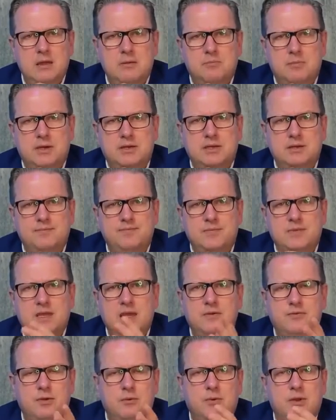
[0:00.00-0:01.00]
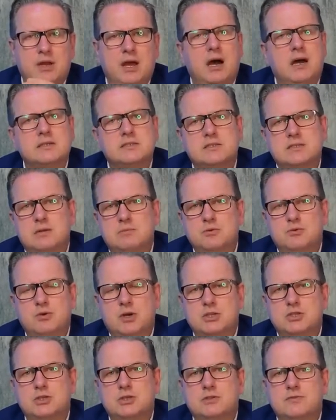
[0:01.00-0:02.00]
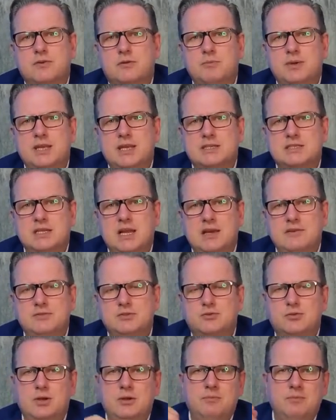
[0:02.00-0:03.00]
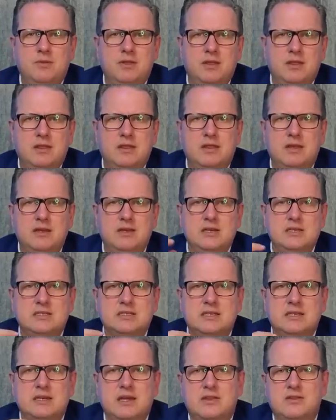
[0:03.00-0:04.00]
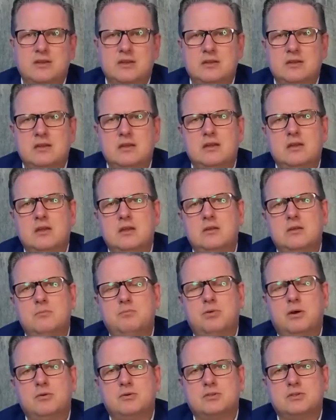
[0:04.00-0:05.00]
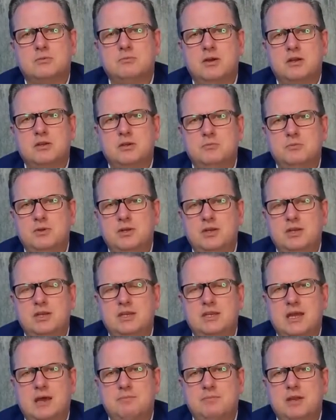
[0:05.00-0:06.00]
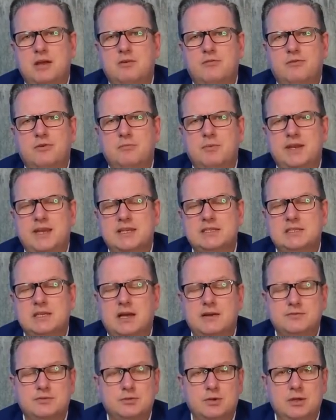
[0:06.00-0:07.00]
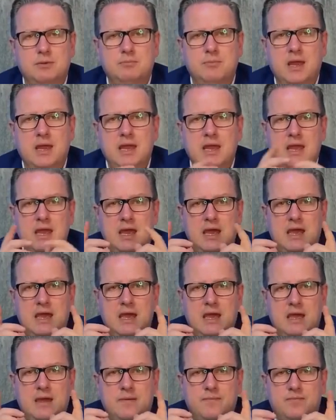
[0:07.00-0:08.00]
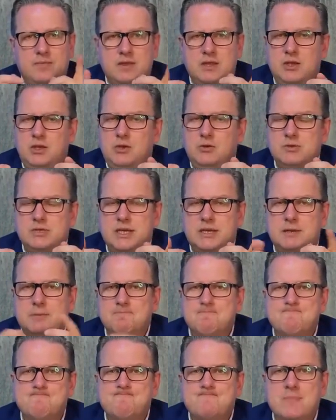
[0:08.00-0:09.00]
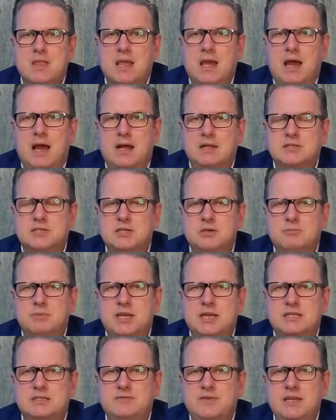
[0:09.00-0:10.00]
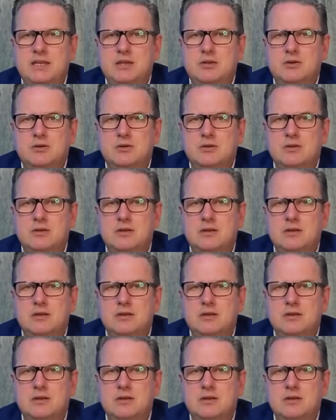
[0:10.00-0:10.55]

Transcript: But if you want to ask some questions for my next live stream, there is another post on my community tab now for my next live stream. Use it. I'll see you in my next video.